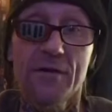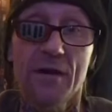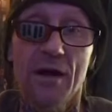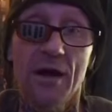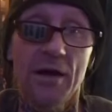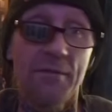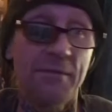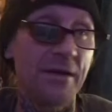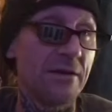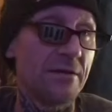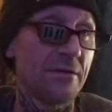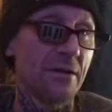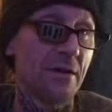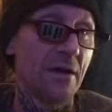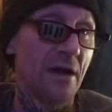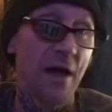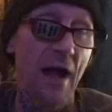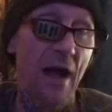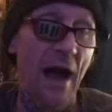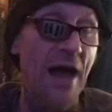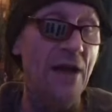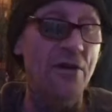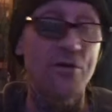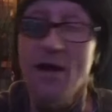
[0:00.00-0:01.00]
I mean,
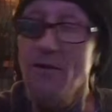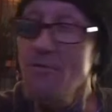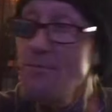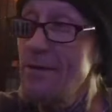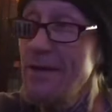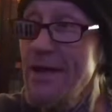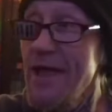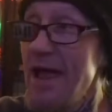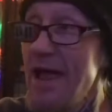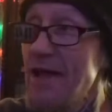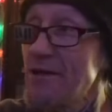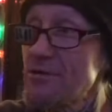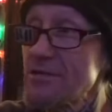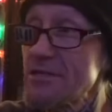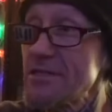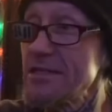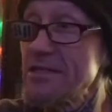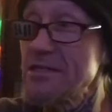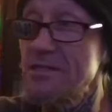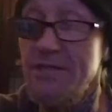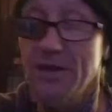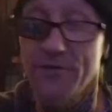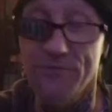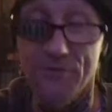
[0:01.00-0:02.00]
I don't know. Everybody handles
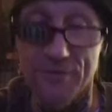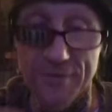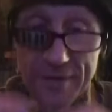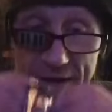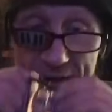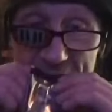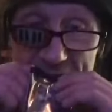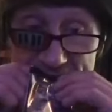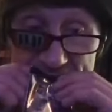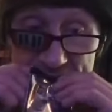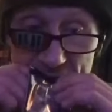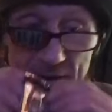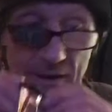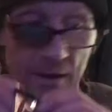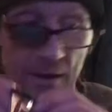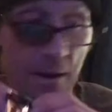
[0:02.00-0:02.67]
things differently, I guess.